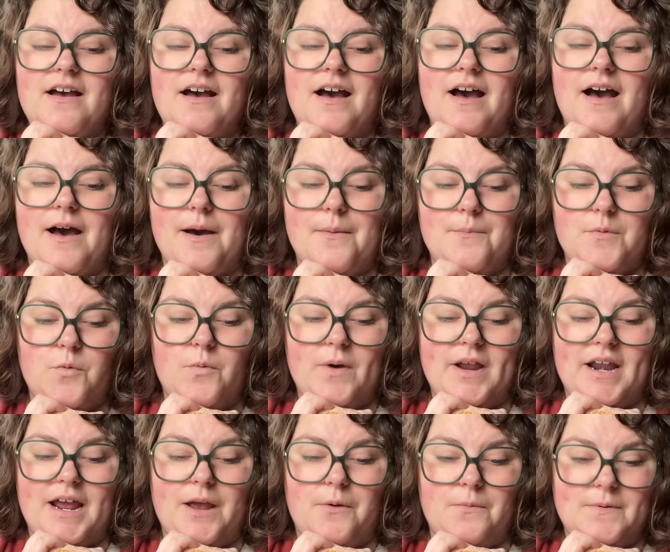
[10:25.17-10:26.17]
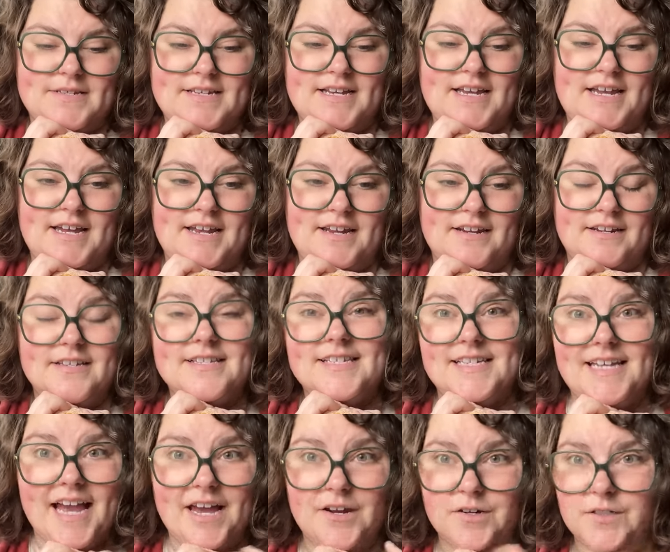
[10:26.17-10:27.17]
um, when I was in
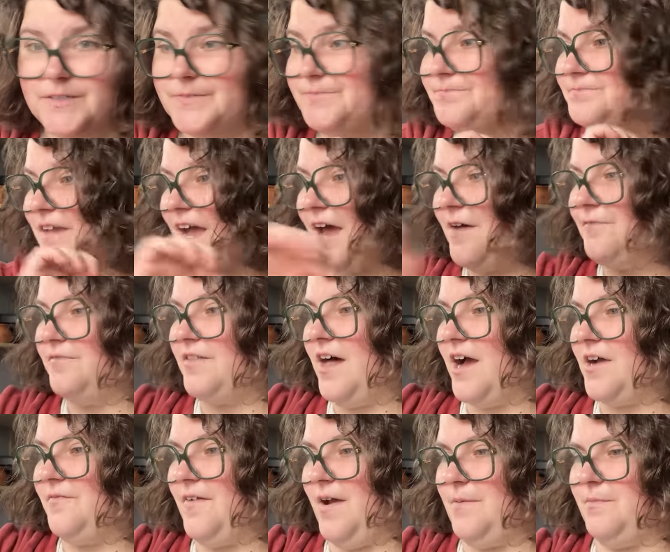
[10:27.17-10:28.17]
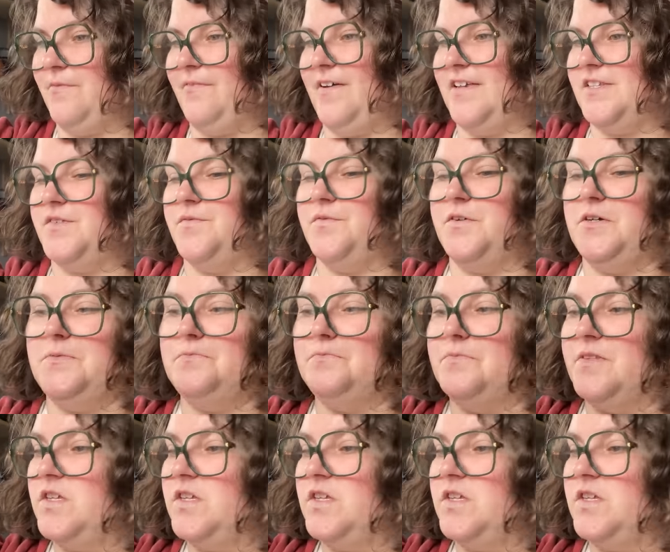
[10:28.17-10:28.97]
Seattle at Flock Fiber Festival.